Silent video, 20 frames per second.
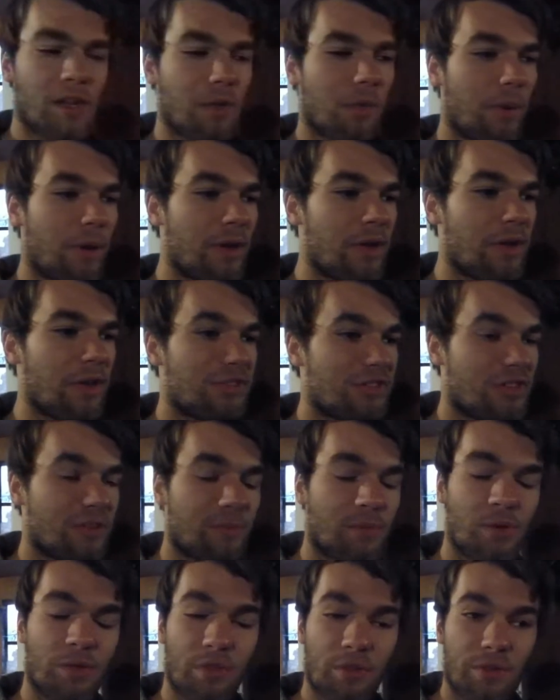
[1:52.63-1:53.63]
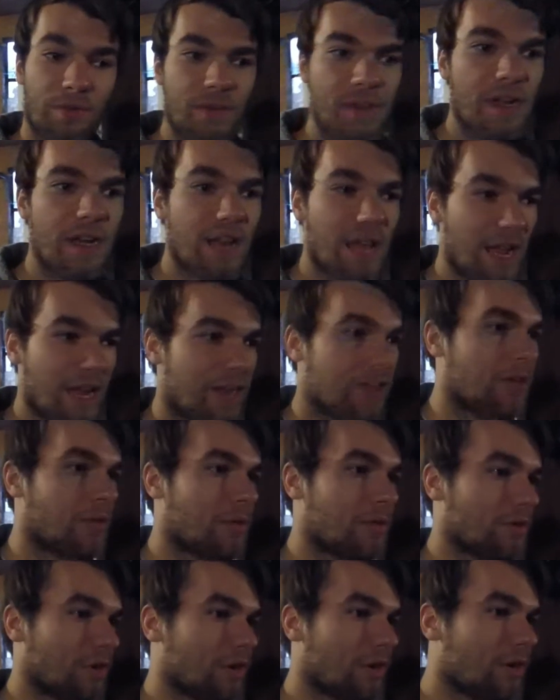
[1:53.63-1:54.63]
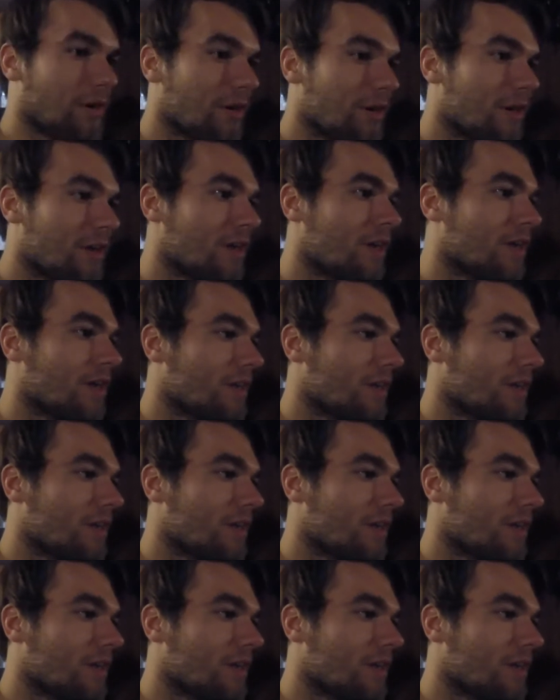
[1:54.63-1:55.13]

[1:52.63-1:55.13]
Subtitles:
the rails on both the feed and the return.